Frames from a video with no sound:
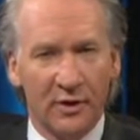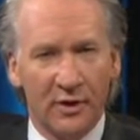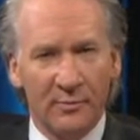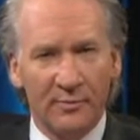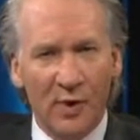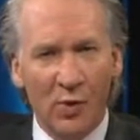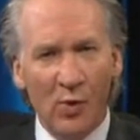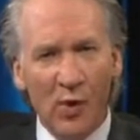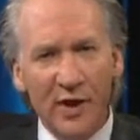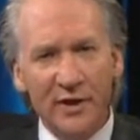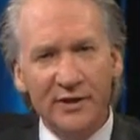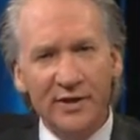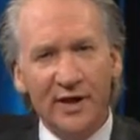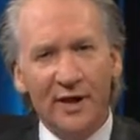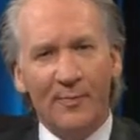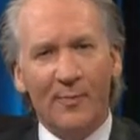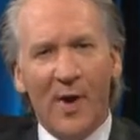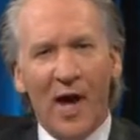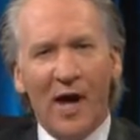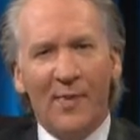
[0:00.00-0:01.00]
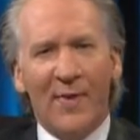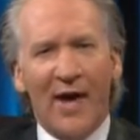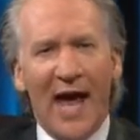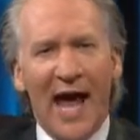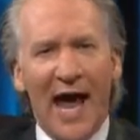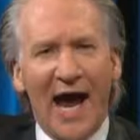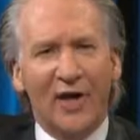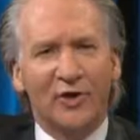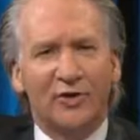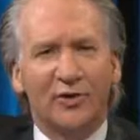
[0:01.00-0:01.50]
But what did Obama
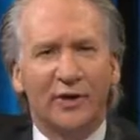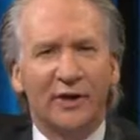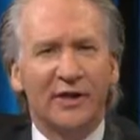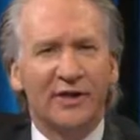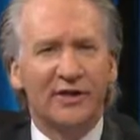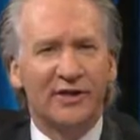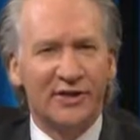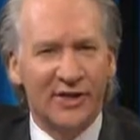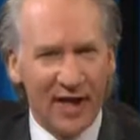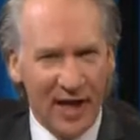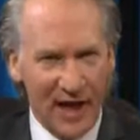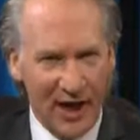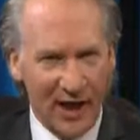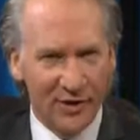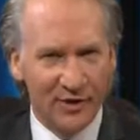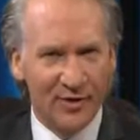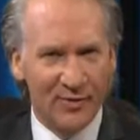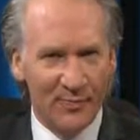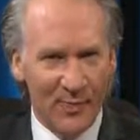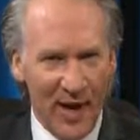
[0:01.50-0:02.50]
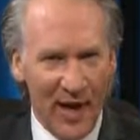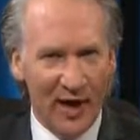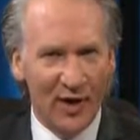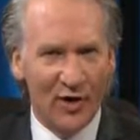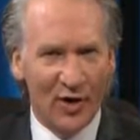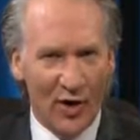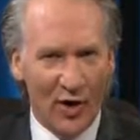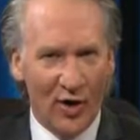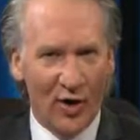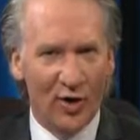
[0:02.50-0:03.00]
actually say to make
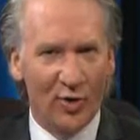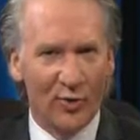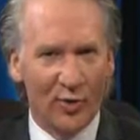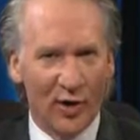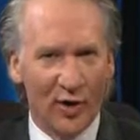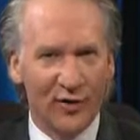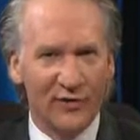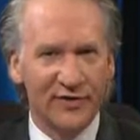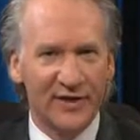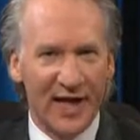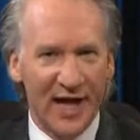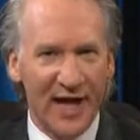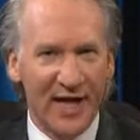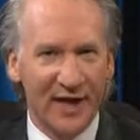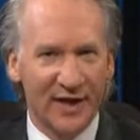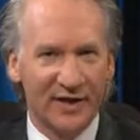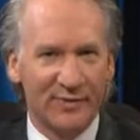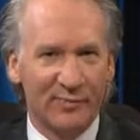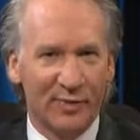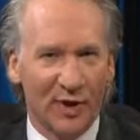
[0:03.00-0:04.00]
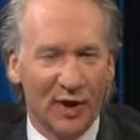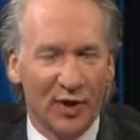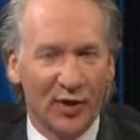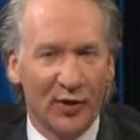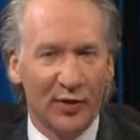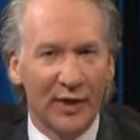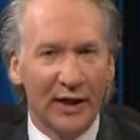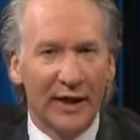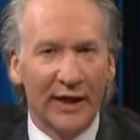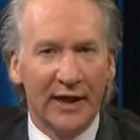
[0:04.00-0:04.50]
Karl Rove's head
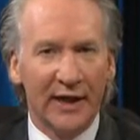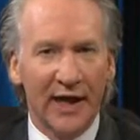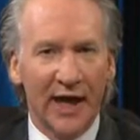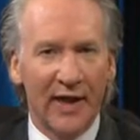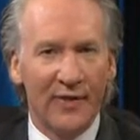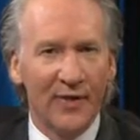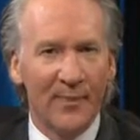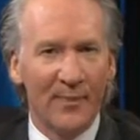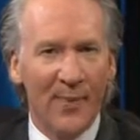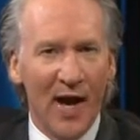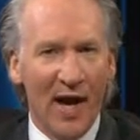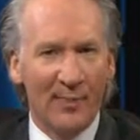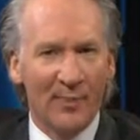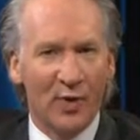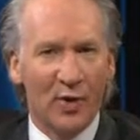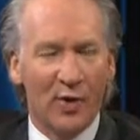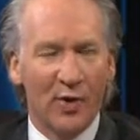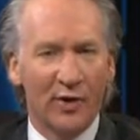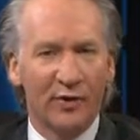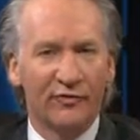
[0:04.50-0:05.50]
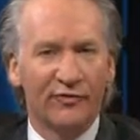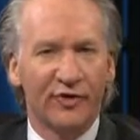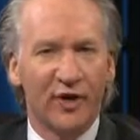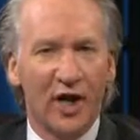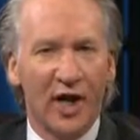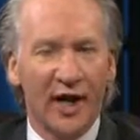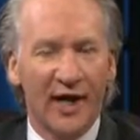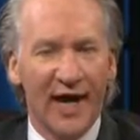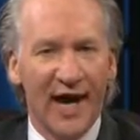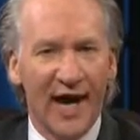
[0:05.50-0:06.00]
explode and the popcorn
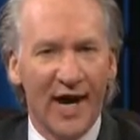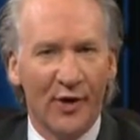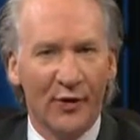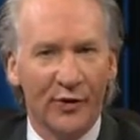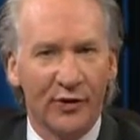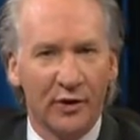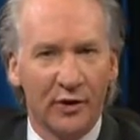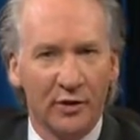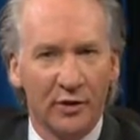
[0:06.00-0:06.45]
fly out?